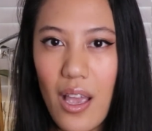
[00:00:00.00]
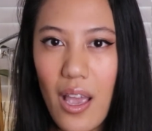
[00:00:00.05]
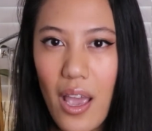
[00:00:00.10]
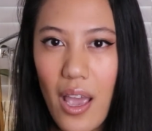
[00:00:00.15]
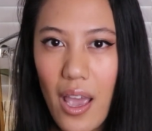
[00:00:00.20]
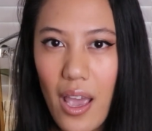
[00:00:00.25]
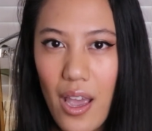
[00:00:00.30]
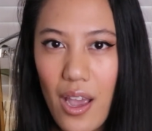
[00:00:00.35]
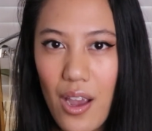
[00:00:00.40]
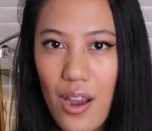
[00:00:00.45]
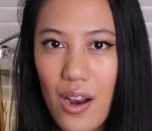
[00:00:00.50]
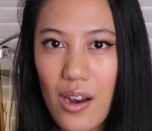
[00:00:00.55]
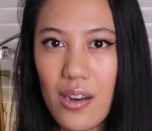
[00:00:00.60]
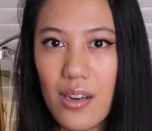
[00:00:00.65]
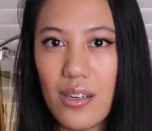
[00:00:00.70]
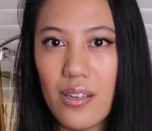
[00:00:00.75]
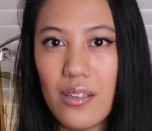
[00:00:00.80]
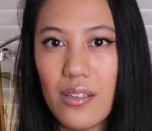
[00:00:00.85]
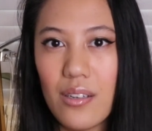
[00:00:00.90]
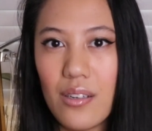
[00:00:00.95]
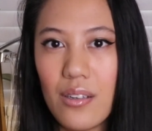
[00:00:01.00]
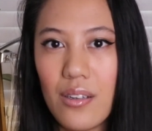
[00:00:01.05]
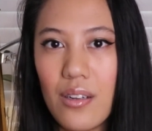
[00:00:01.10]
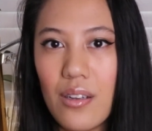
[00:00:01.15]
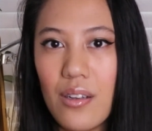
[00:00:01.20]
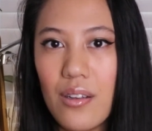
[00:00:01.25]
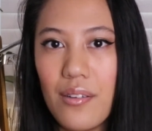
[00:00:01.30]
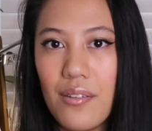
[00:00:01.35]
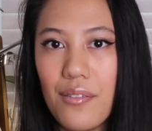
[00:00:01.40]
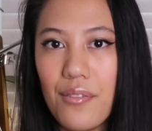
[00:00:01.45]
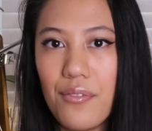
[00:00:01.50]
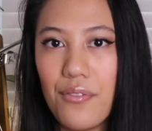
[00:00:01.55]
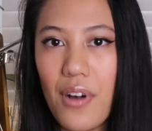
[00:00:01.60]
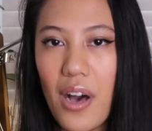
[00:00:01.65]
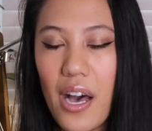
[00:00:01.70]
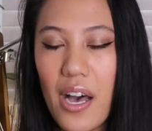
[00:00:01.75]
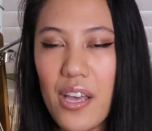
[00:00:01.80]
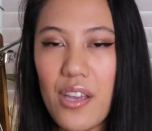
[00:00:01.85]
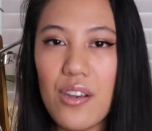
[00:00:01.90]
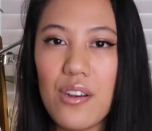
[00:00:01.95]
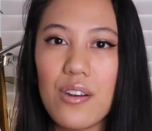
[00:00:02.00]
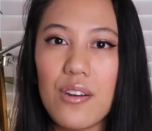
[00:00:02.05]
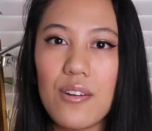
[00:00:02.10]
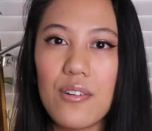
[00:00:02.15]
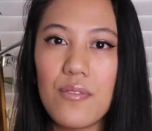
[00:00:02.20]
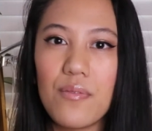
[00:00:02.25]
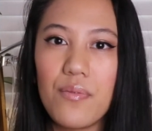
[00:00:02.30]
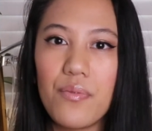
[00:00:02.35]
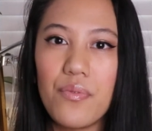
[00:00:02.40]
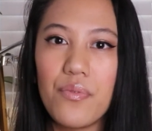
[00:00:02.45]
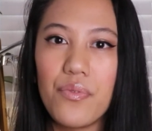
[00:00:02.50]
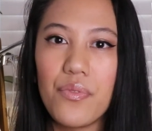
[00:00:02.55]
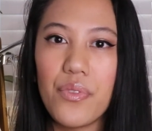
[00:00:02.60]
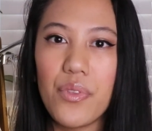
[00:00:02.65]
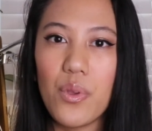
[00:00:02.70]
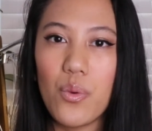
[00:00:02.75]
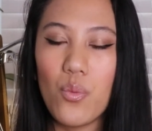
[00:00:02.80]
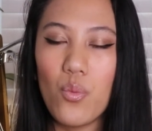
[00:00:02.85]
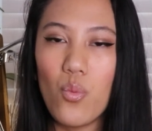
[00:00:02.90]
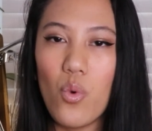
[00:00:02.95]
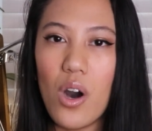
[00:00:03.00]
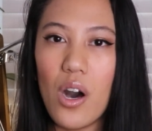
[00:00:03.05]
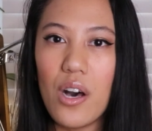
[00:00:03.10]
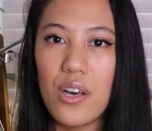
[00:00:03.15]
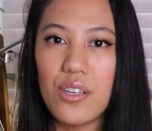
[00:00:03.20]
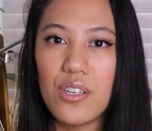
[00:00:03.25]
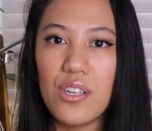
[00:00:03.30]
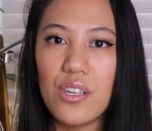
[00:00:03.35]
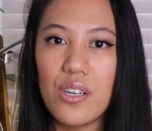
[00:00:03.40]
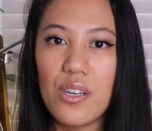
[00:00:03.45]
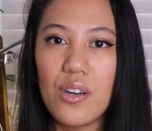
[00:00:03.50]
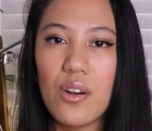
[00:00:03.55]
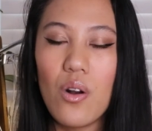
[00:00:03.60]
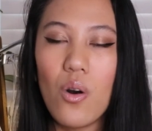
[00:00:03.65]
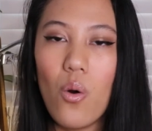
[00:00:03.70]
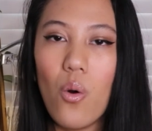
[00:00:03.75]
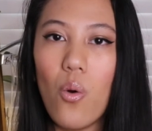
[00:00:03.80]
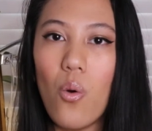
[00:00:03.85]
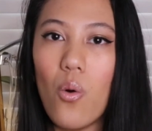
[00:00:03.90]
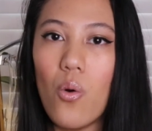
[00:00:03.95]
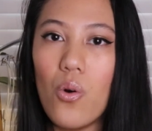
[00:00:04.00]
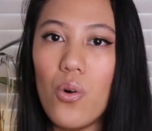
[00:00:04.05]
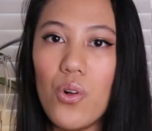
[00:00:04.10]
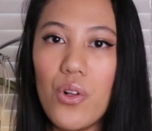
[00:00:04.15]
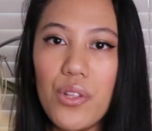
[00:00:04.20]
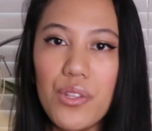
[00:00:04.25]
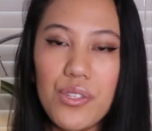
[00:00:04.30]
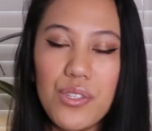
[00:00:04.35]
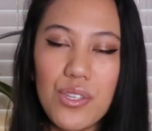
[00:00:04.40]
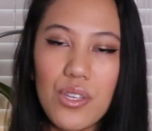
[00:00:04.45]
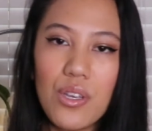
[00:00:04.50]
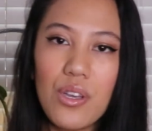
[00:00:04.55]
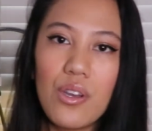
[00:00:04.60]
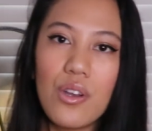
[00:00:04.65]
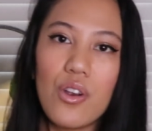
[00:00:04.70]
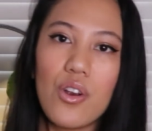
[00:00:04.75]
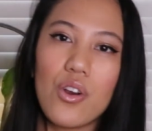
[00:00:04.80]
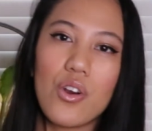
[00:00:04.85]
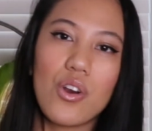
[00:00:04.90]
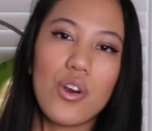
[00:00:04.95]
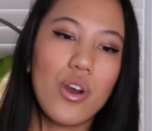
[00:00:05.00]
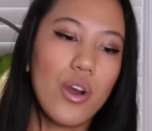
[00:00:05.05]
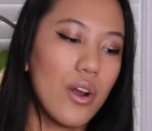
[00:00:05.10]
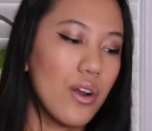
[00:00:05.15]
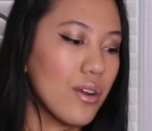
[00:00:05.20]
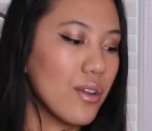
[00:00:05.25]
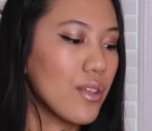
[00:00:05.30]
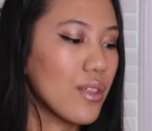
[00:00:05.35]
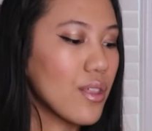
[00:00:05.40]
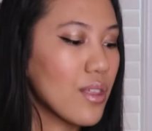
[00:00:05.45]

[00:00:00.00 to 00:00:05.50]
air, fire, water, hold, earth,